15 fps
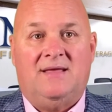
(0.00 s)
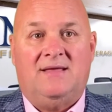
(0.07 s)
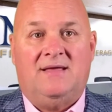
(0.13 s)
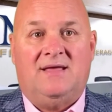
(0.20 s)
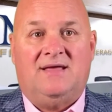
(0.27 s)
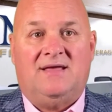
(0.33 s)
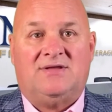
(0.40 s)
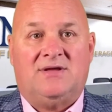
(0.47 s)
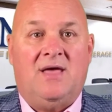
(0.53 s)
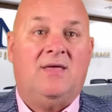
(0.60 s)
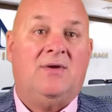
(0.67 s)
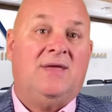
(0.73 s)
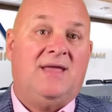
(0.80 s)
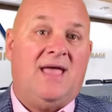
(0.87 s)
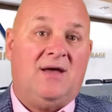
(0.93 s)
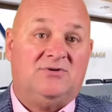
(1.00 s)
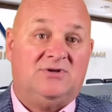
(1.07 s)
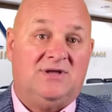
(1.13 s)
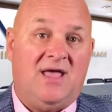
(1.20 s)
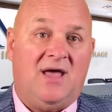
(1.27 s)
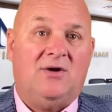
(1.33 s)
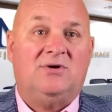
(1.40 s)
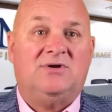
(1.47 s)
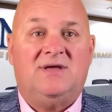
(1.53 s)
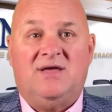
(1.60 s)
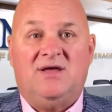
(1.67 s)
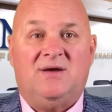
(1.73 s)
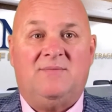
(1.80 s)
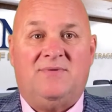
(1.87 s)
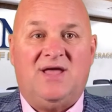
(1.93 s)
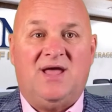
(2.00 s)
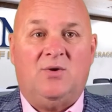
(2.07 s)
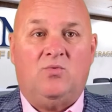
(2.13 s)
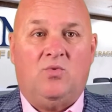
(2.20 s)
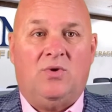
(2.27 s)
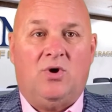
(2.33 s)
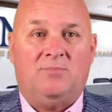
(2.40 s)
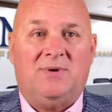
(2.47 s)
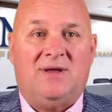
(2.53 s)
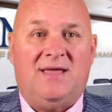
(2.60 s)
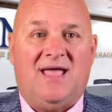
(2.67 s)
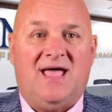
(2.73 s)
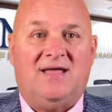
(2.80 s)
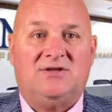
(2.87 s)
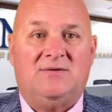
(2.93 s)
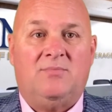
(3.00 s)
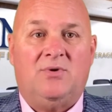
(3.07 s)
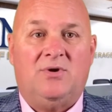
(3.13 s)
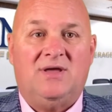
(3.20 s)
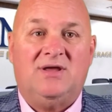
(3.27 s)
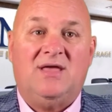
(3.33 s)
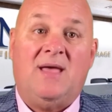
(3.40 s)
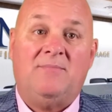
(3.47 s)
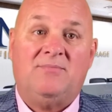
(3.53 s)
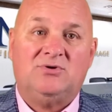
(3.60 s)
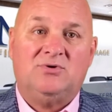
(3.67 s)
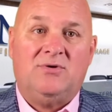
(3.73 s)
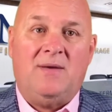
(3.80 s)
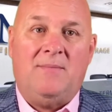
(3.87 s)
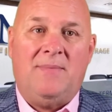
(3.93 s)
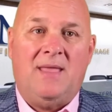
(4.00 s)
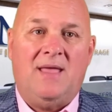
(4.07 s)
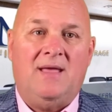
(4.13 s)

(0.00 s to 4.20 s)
this $100,000 that comes out will be taxable income to them.